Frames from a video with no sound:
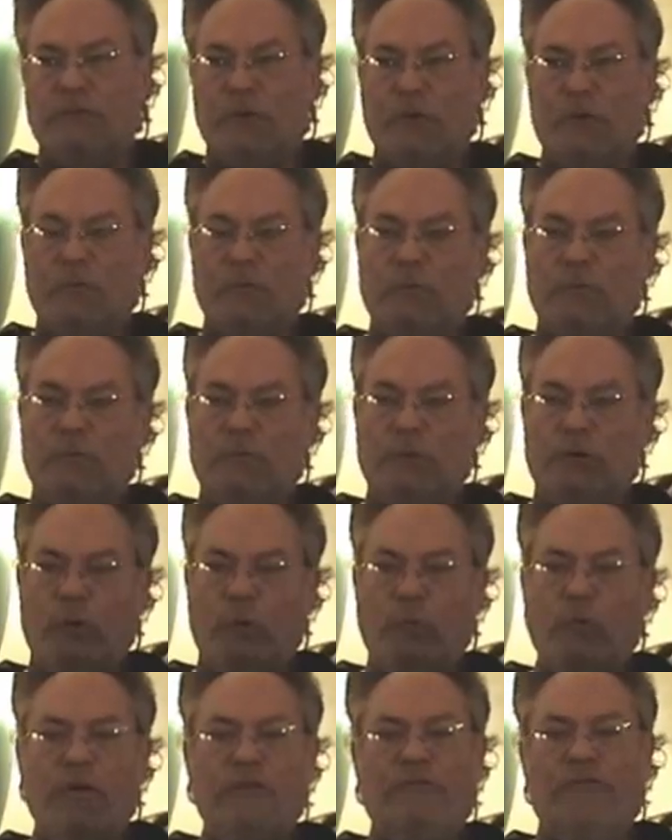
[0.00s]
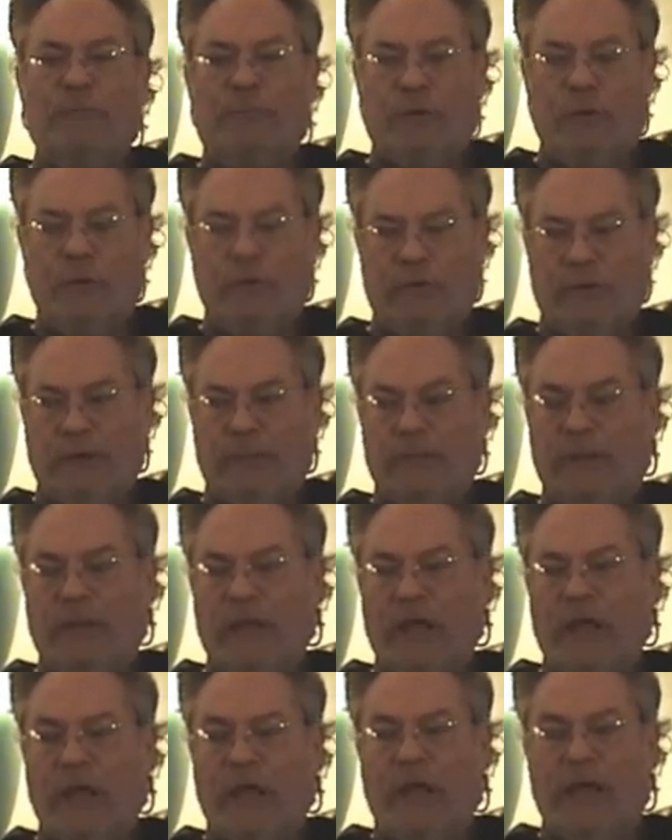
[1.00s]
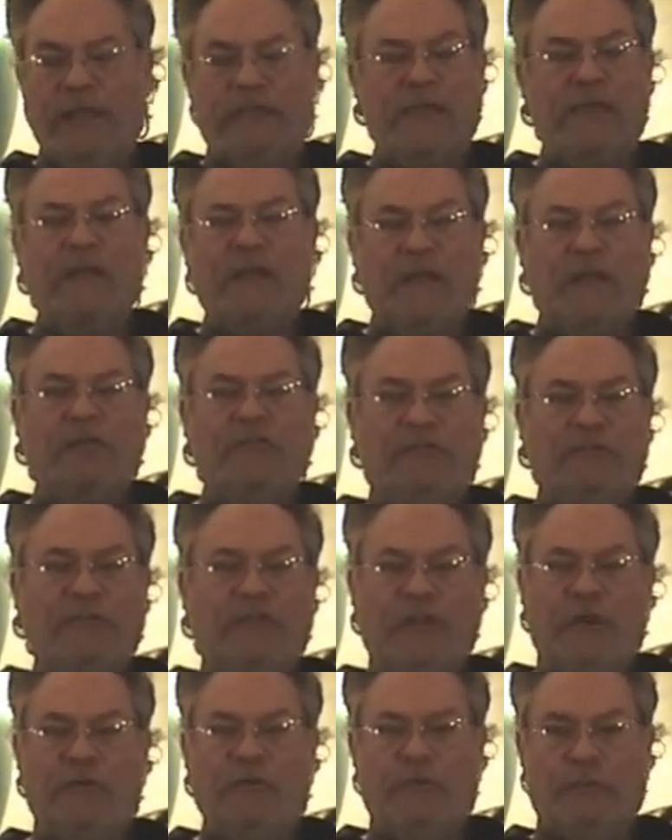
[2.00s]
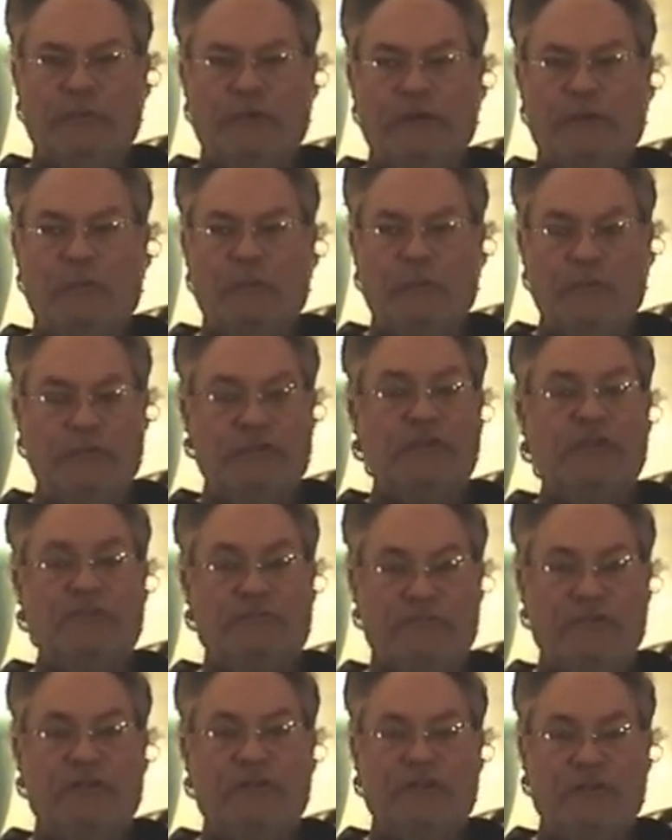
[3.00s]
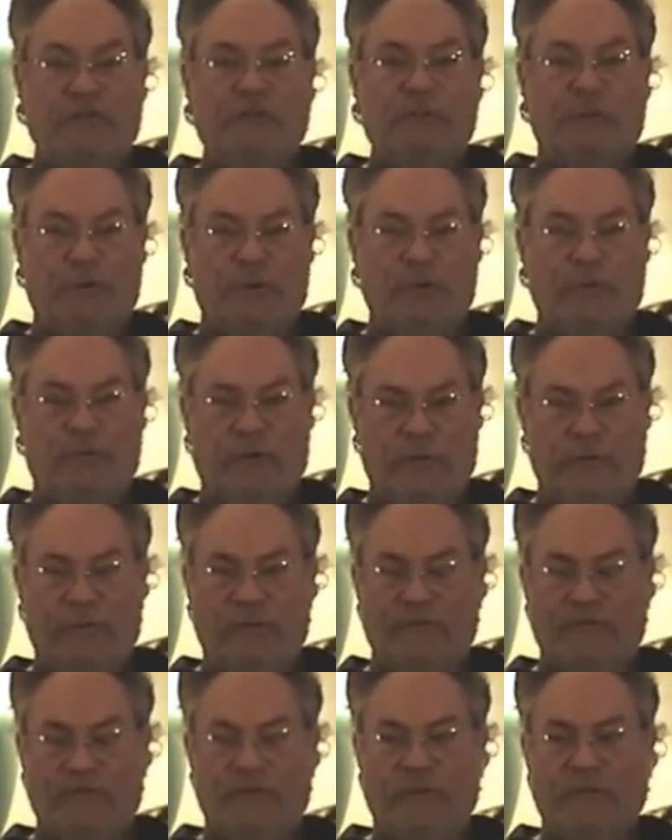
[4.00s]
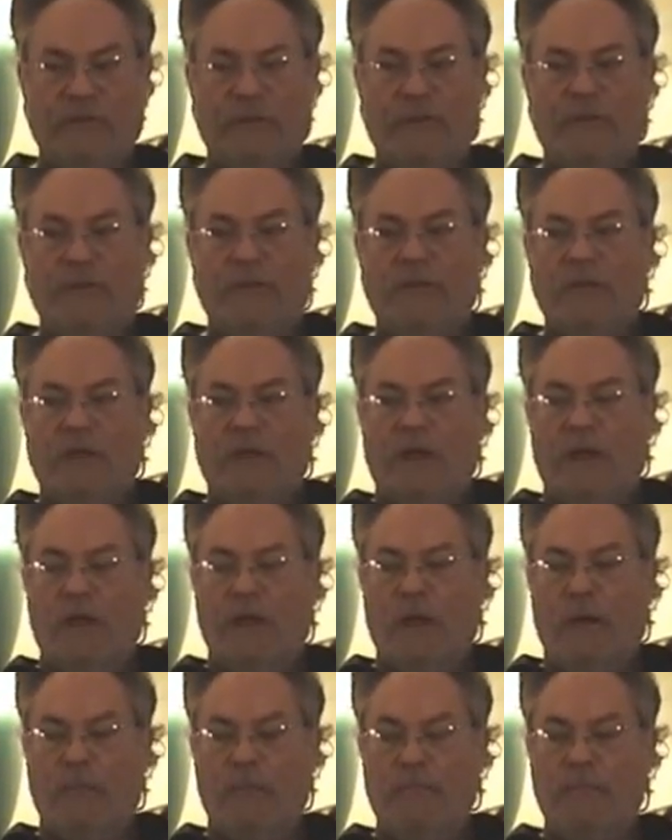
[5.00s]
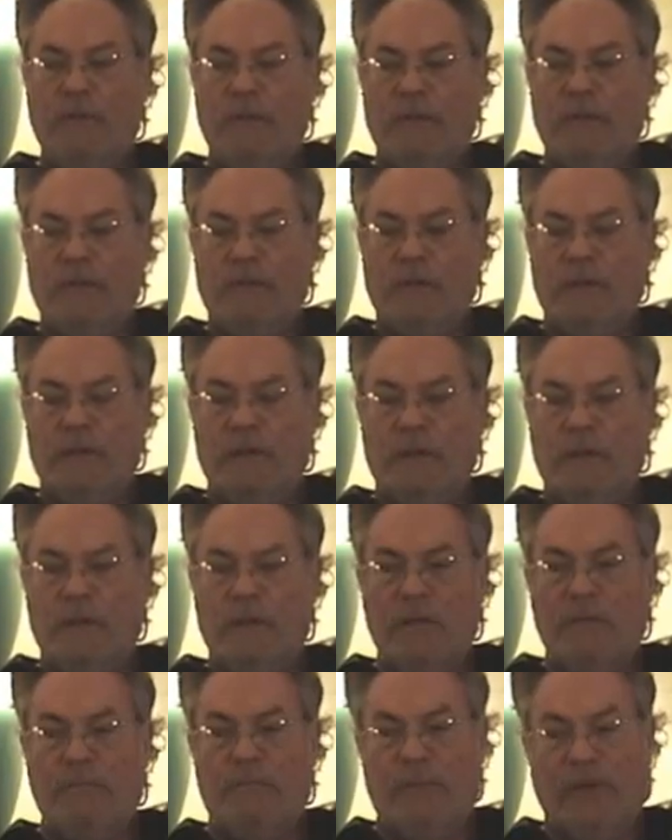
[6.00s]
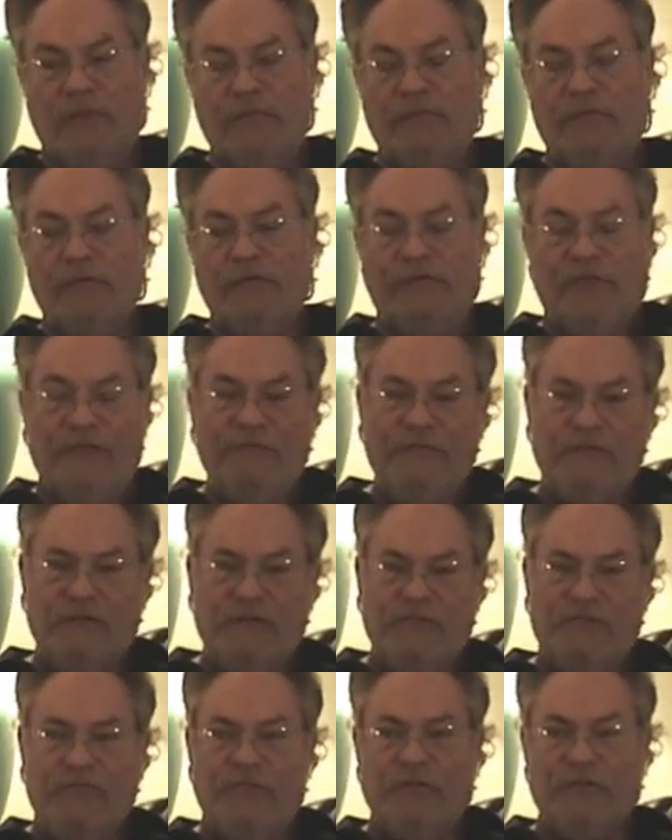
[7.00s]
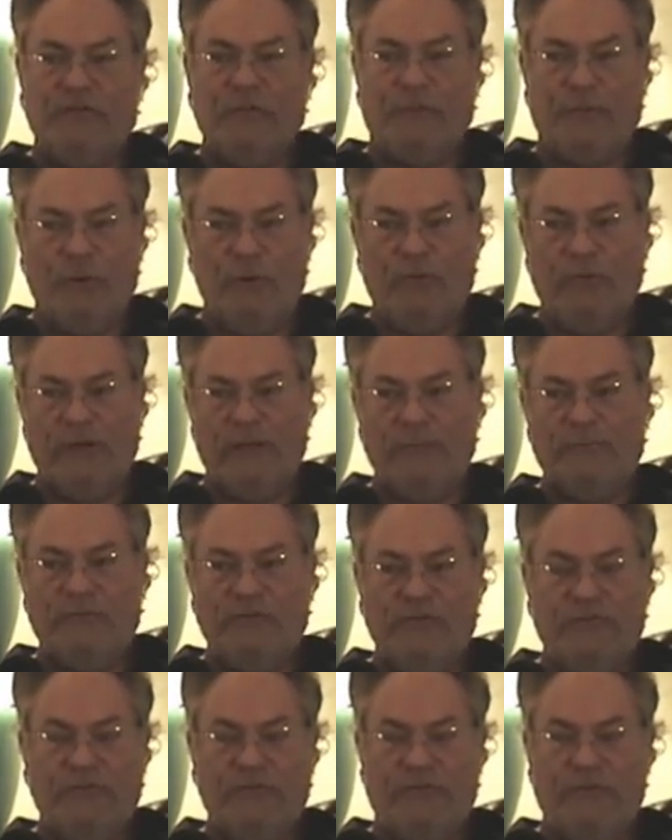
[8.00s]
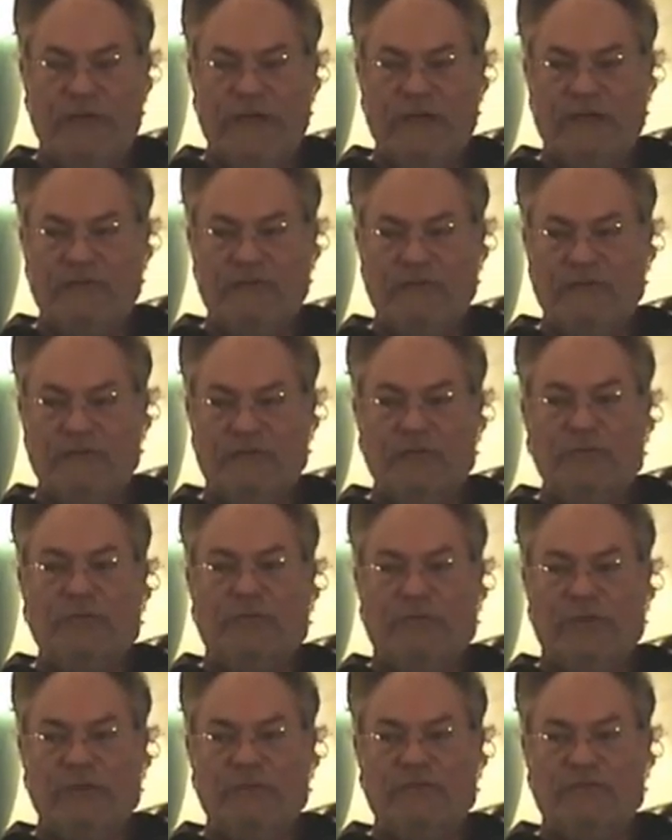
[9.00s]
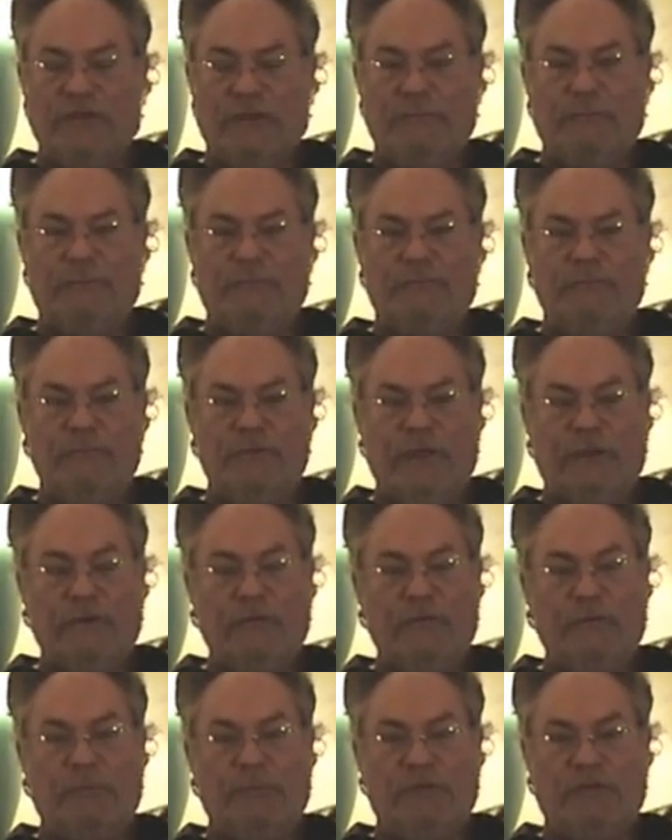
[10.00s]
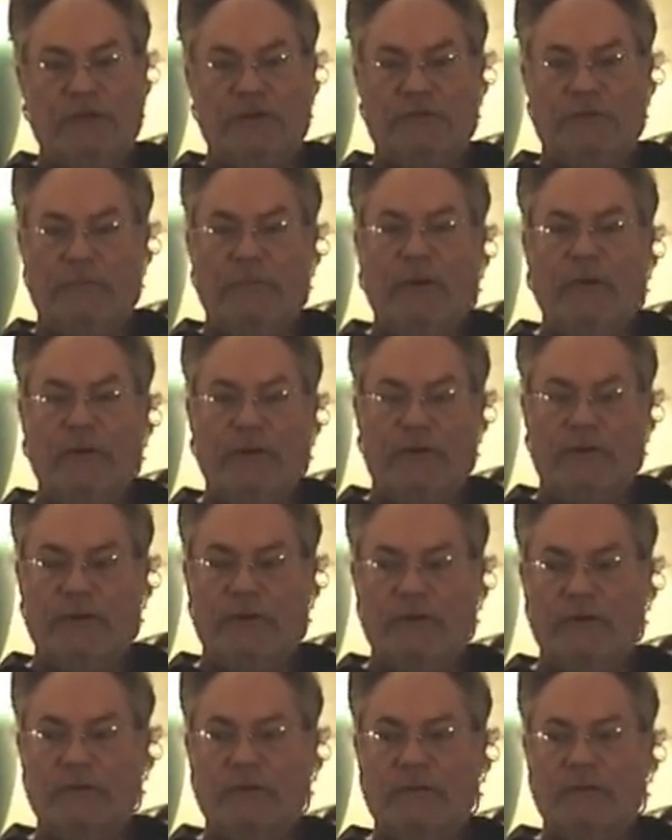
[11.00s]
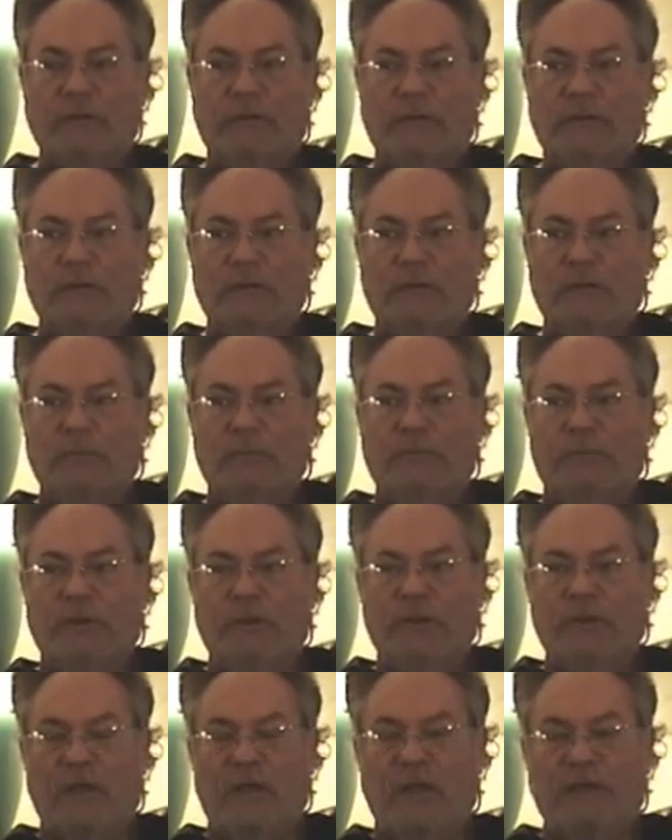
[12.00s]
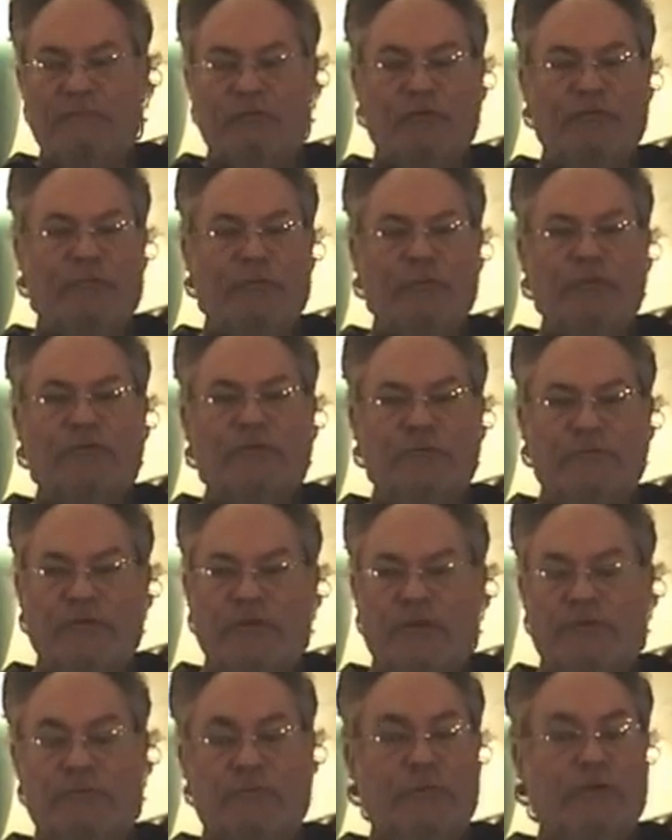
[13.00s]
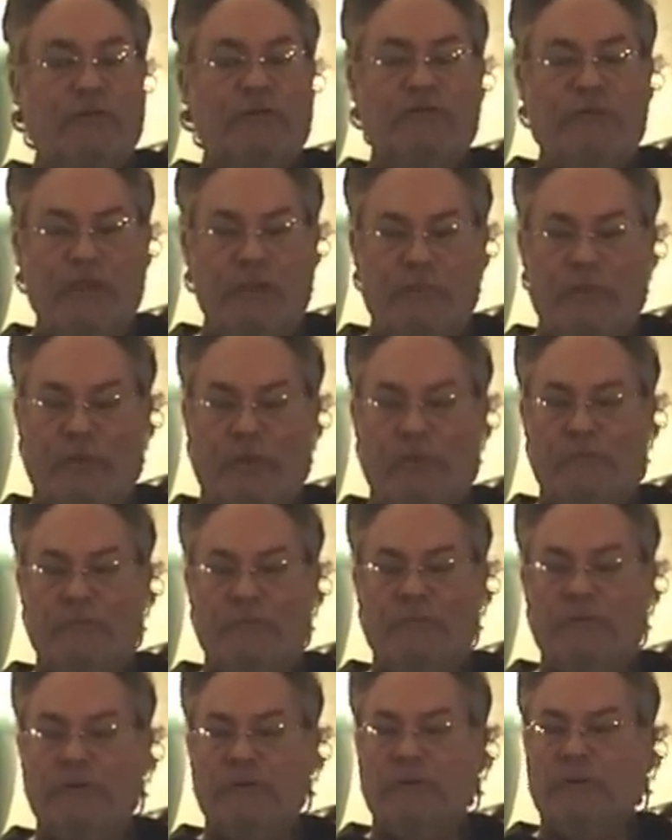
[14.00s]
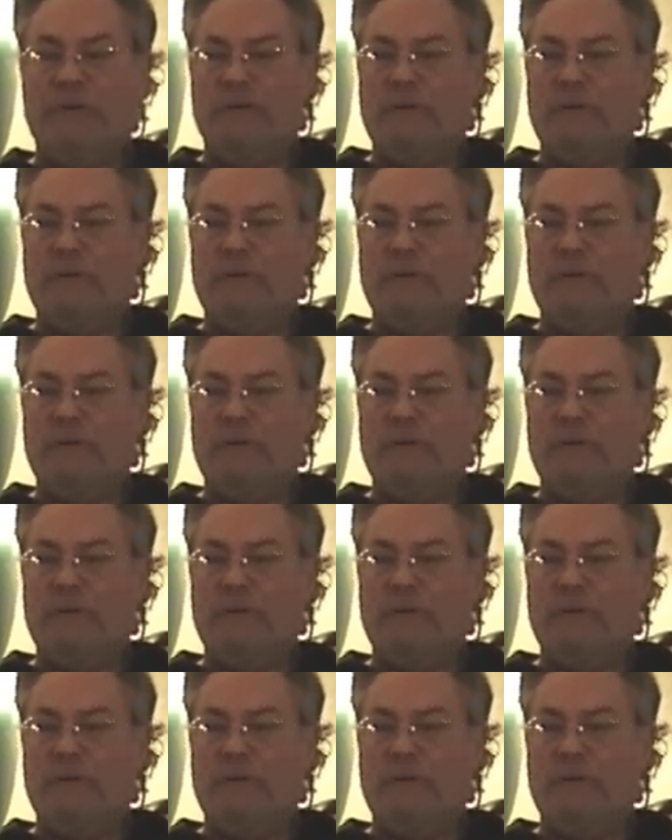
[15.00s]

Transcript: So, you know, what is the program? I can't honestly tell you, Rick, what the agenda of the program is. But there's evidence that the program does in fact do things that not only protect America, but have also intervened. For an example,